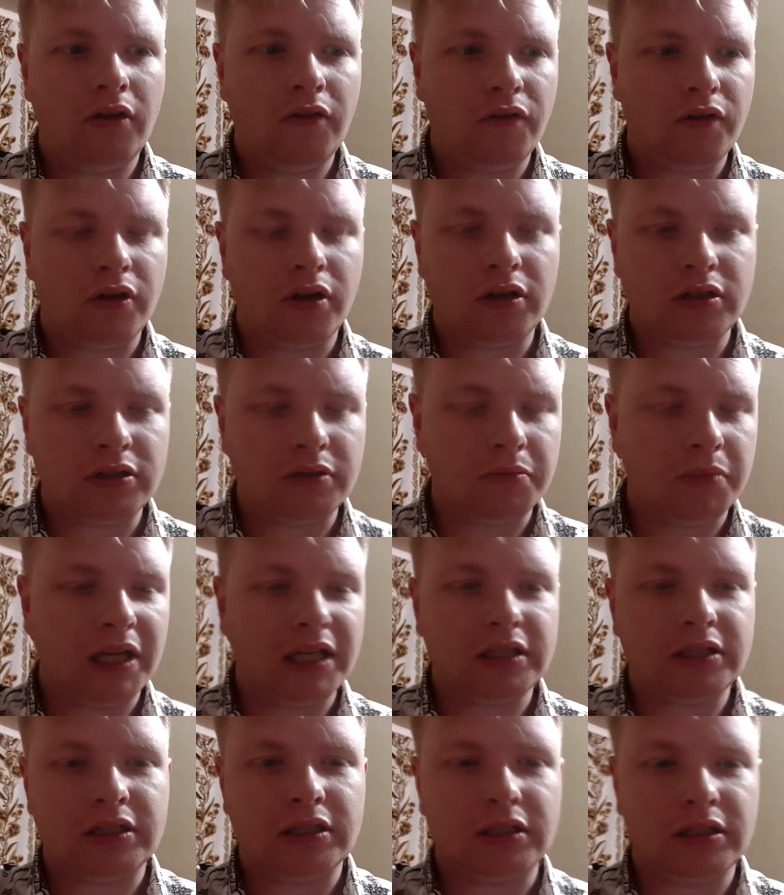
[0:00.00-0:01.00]
forgot to
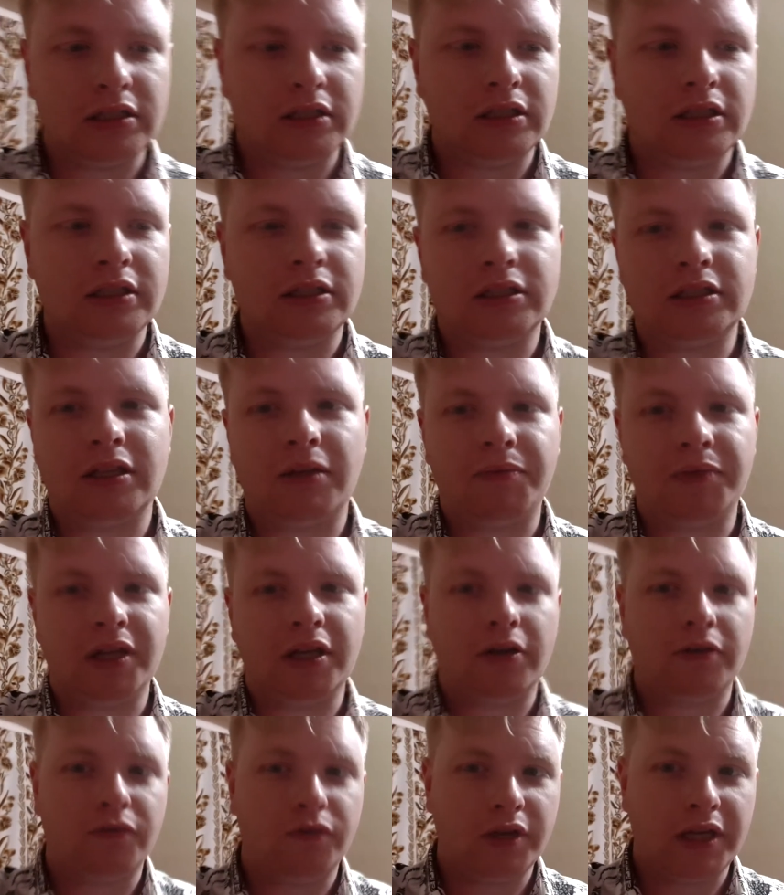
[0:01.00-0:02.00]
mention is
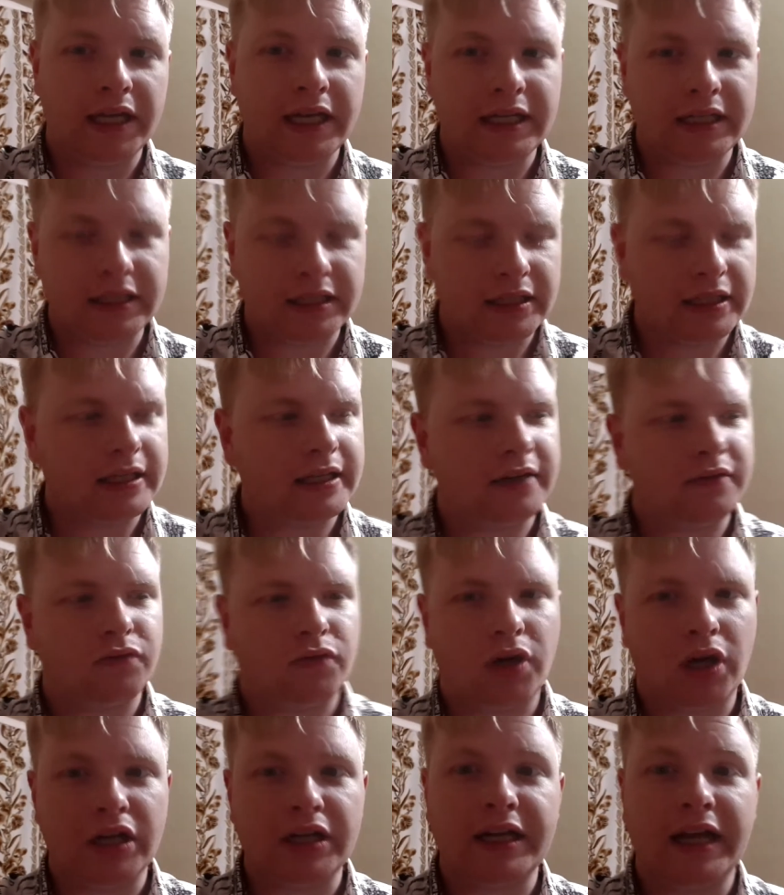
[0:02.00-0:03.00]
something I'm forgetting again
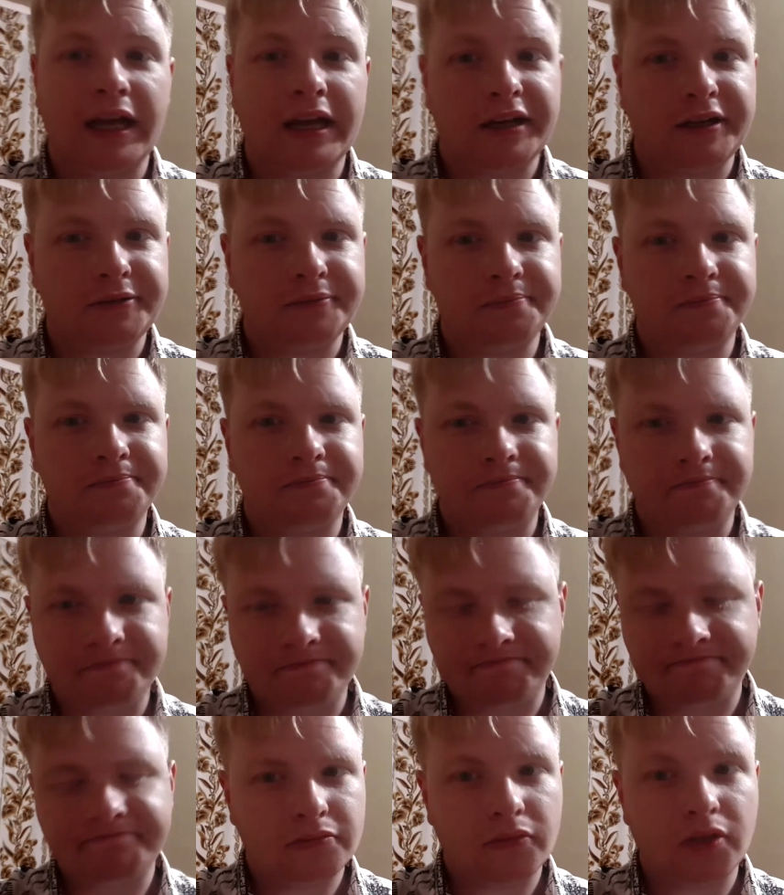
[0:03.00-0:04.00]
right now.
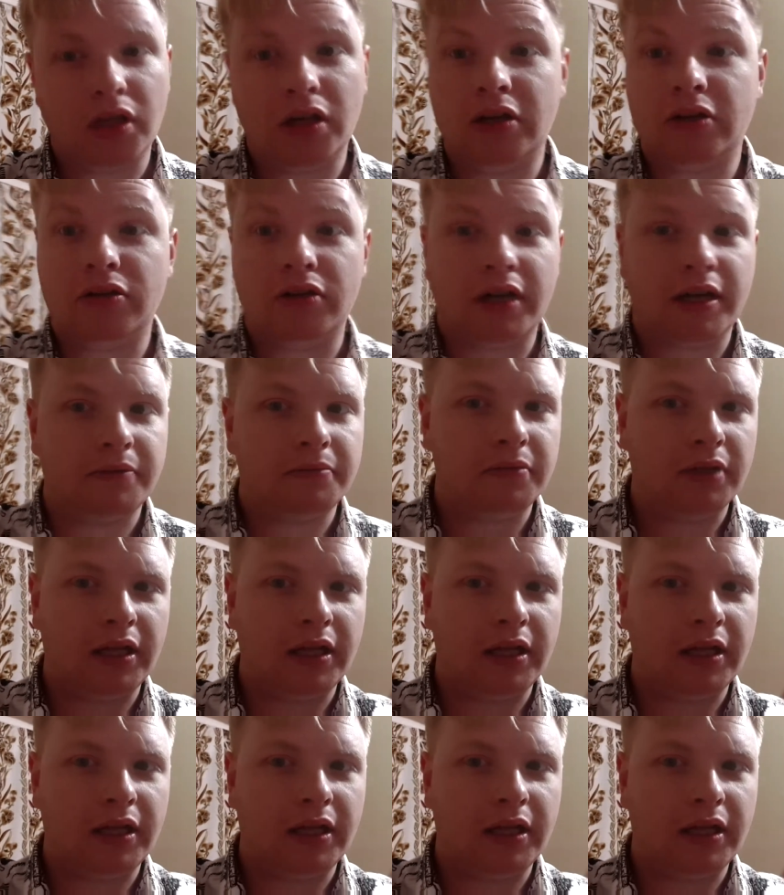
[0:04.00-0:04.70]
It'll come